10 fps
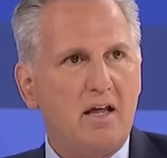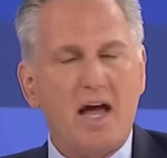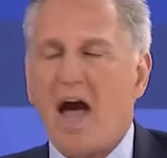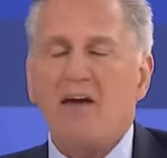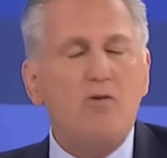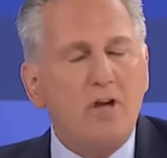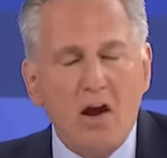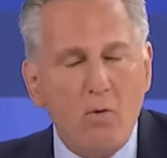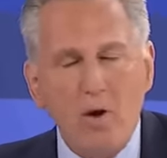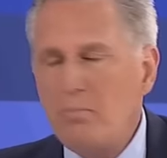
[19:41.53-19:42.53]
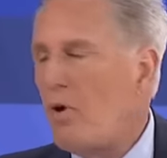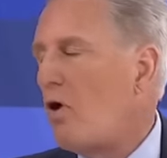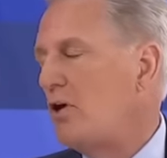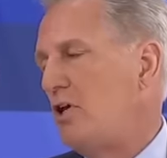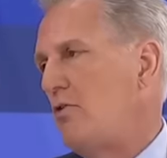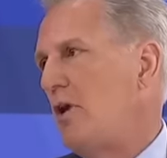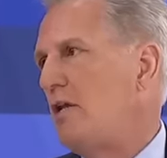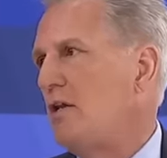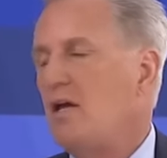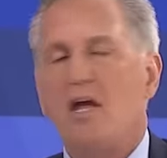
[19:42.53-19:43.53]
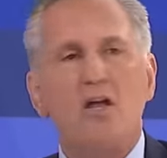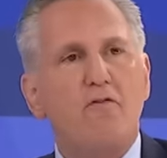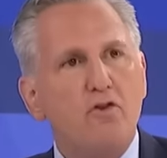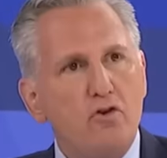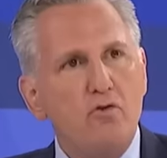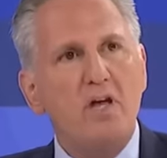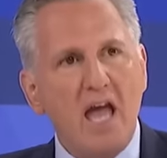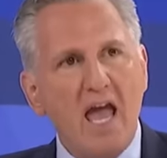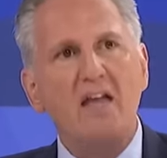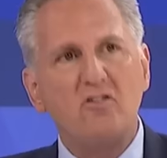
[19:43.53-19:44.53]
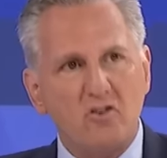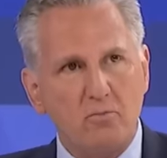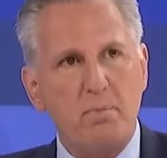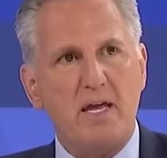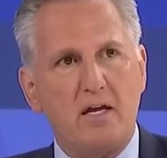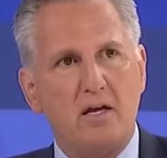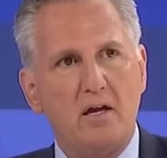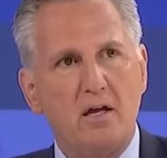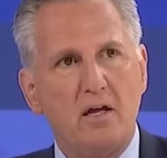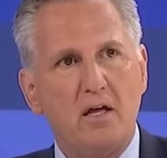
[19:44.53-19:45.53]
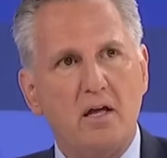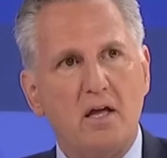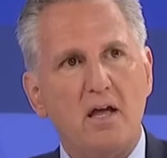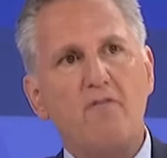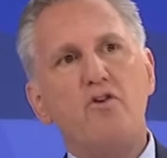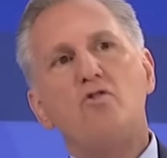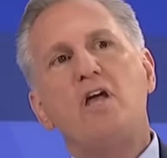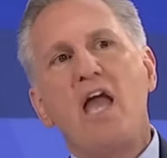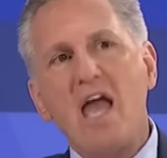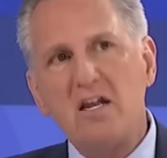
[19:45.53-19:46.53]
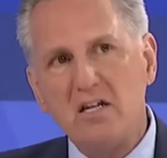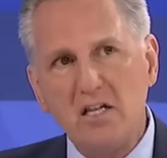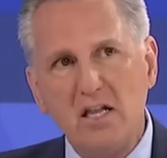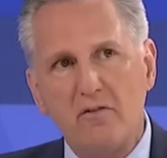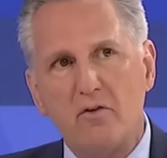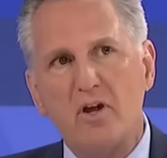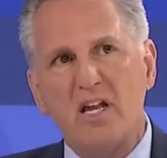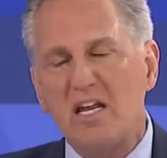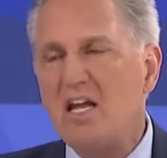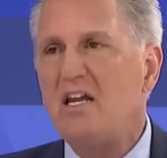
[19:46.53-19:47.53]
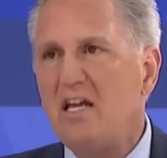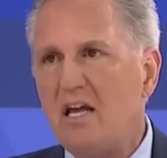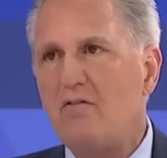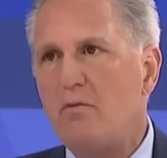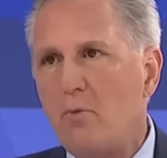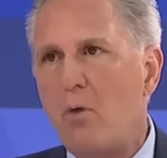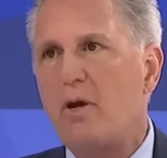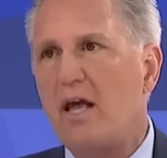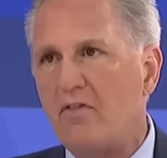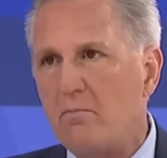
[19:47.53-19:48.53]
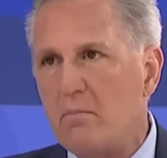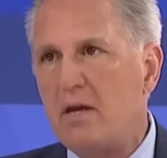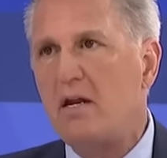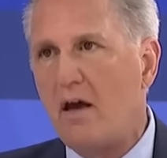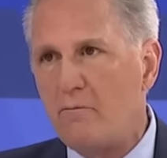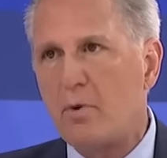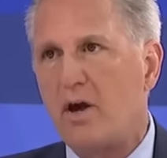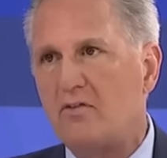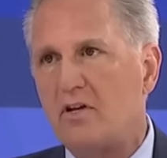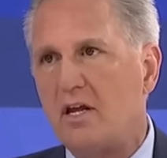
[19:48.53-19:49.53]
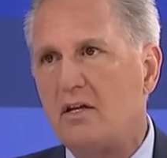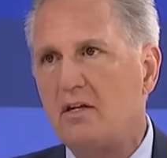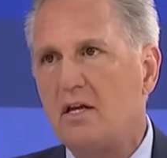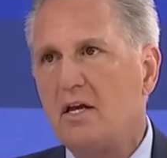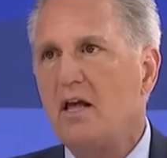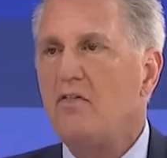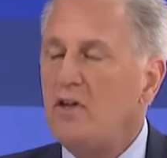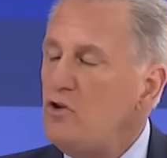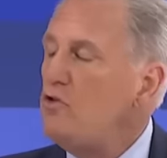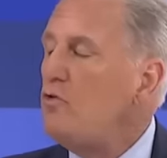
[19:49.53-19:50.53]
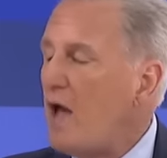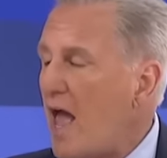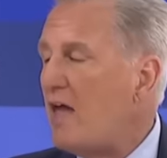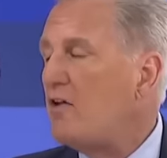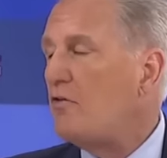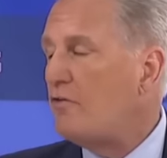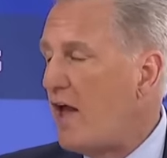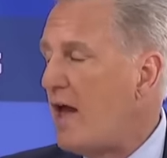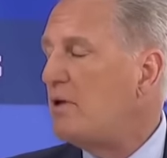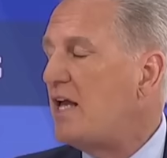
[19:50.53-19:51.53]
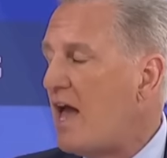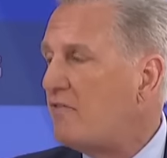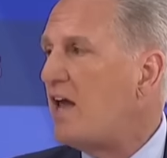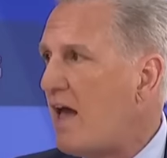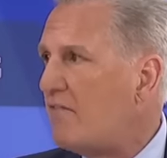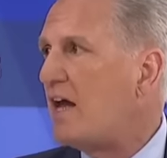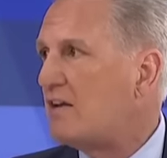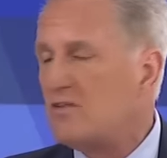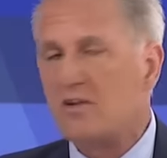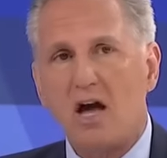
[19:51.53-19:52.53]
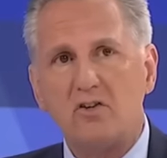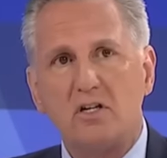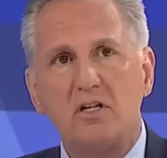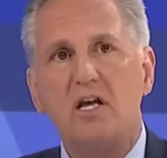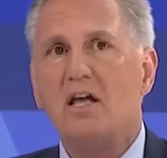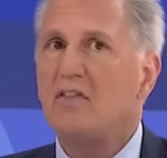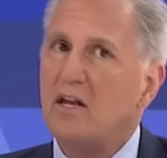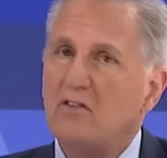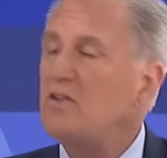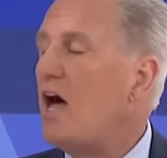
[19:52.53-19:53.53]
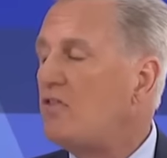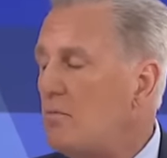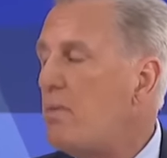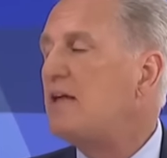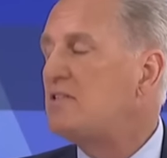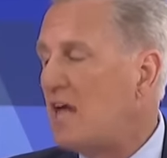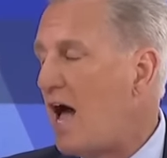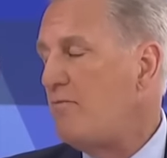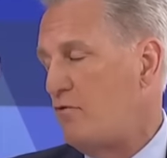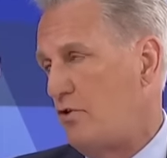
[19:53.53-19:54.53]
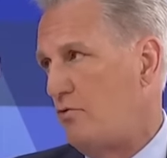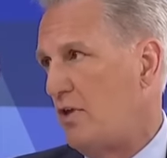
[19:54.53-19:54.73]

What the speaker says: I don't care what party you're in. If you can't speak, if you can't deliver in any given moment at the minute of president, then you and the family have to have that discussion that it's not the best time for you then.